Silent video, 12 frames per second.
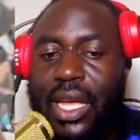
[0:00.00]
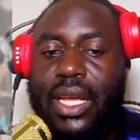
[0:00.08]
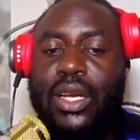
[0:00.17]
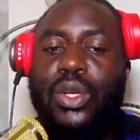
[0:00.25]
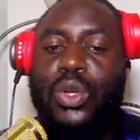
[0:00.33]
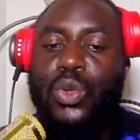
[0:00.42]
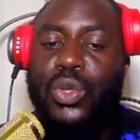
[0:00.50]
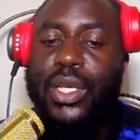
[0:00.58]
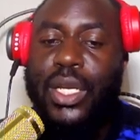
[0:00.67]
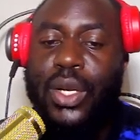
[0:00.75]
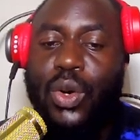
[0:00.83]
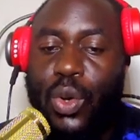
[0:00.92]

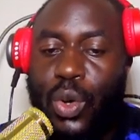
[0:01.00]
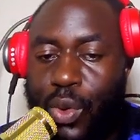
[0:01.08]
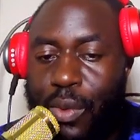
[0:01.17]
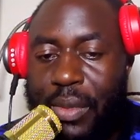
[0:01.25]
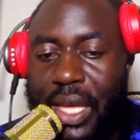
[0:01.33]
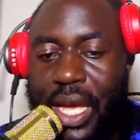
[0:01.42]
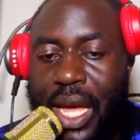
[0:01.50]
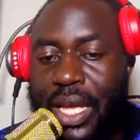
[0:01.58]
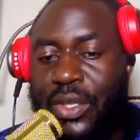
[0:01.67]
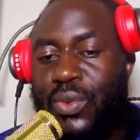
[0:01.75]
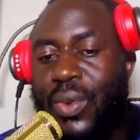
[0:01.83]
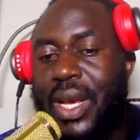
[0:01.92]
including Colombia,
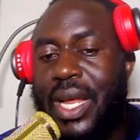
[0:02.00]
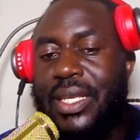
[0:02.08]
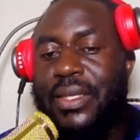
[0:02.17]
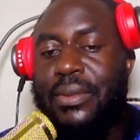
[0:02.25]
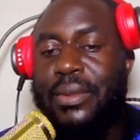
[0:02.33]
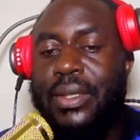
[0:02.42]
as well as